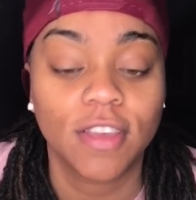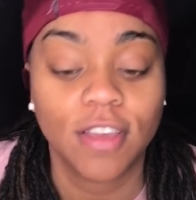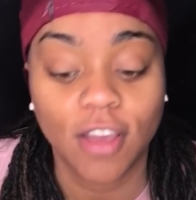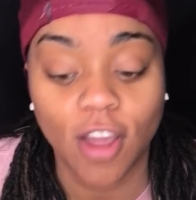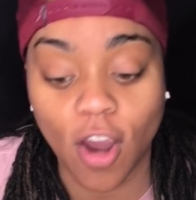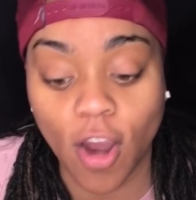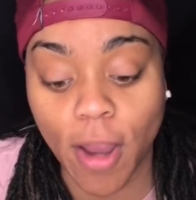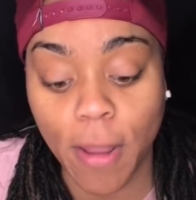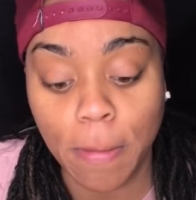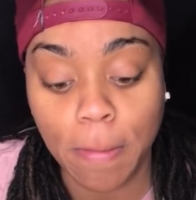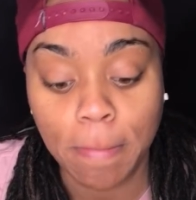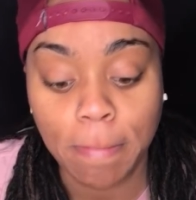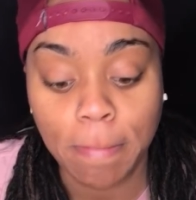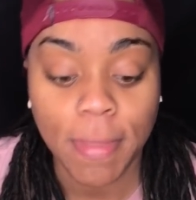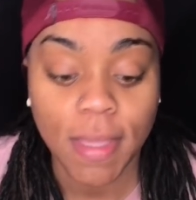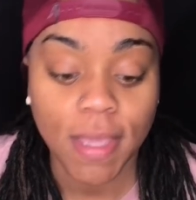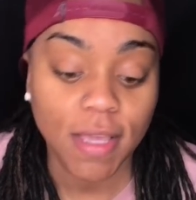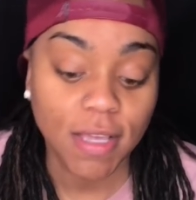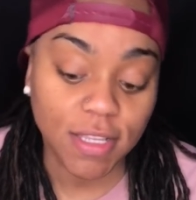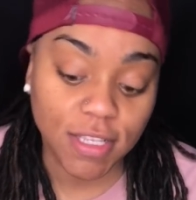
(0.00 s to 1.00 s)
All right,
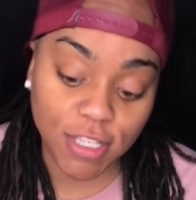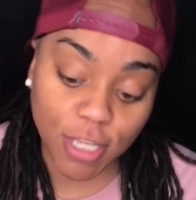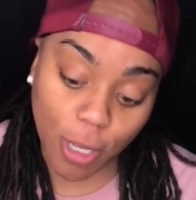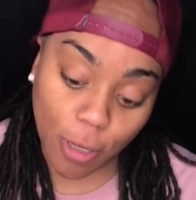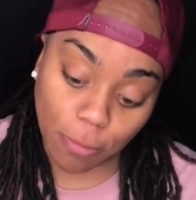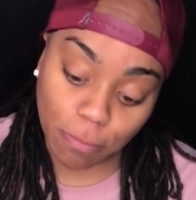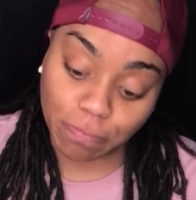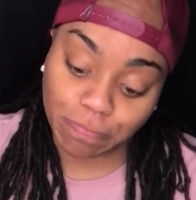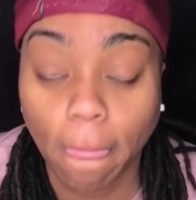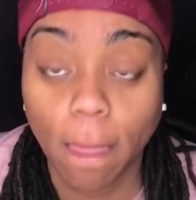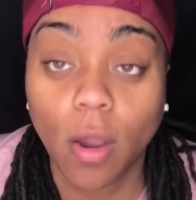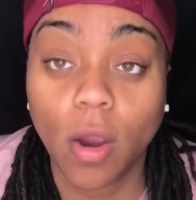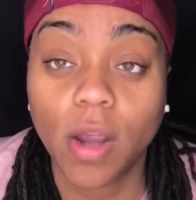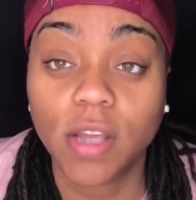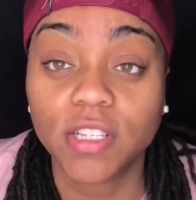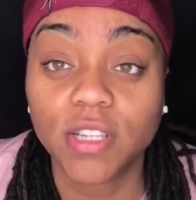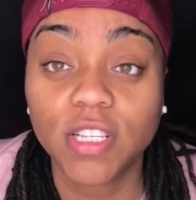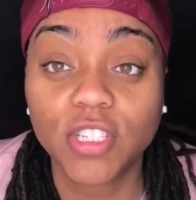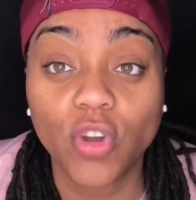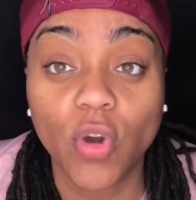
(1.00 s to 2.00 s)
so
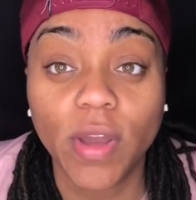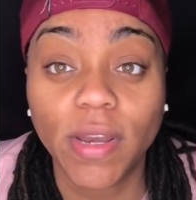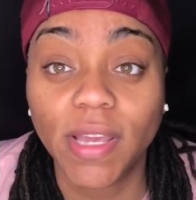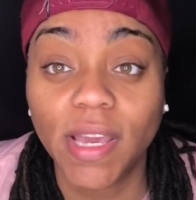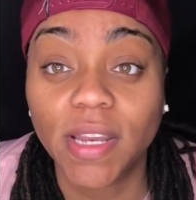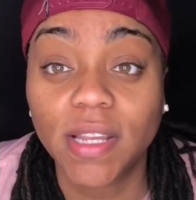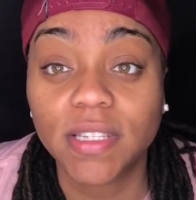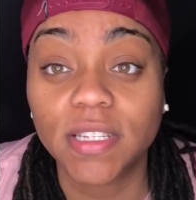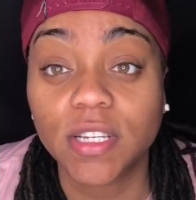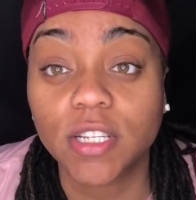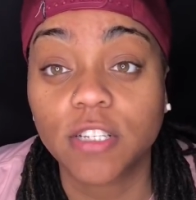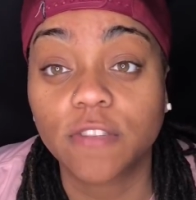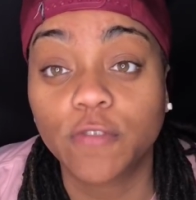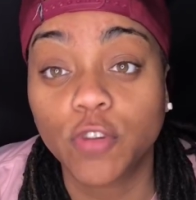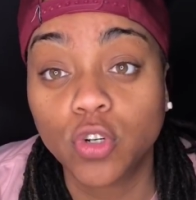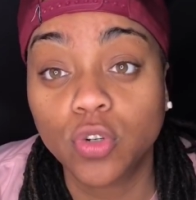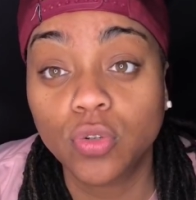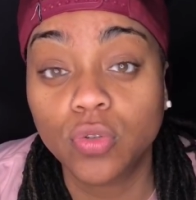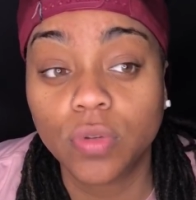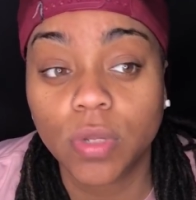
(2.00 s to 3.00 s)
let's go ahead and get into this
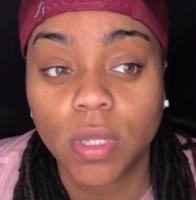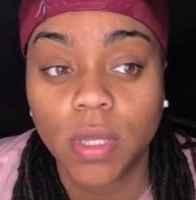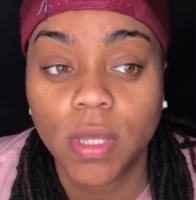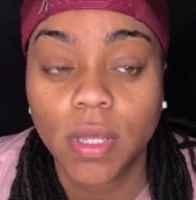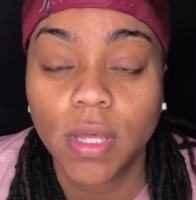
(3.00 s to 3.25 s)
food.